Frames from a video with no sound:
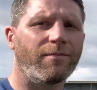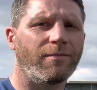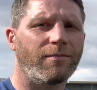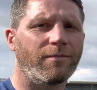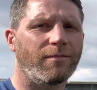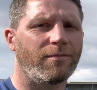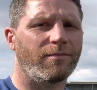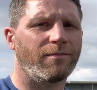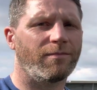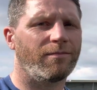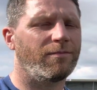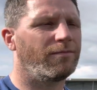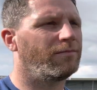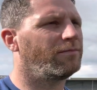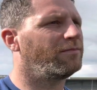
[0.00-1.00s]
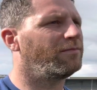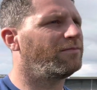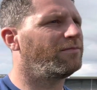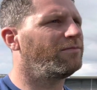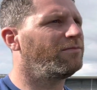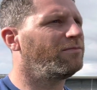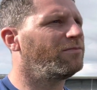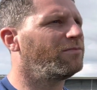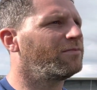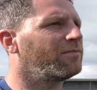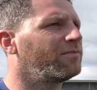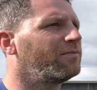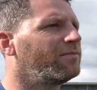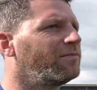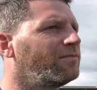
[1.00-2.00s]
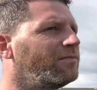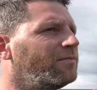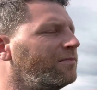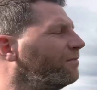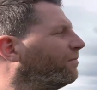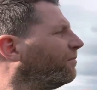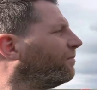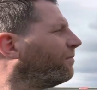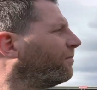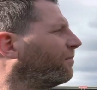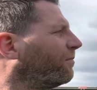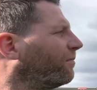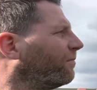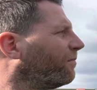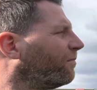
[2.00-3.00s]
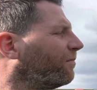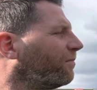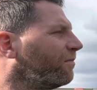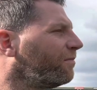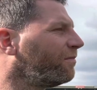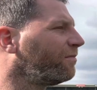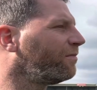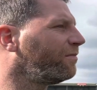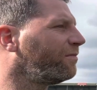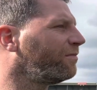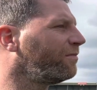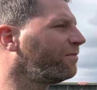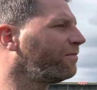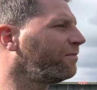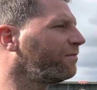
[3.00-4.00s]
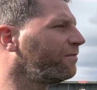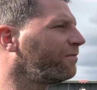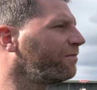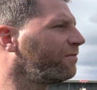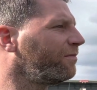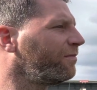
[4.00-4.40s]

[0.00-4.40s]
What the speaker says: This person isn't speaking.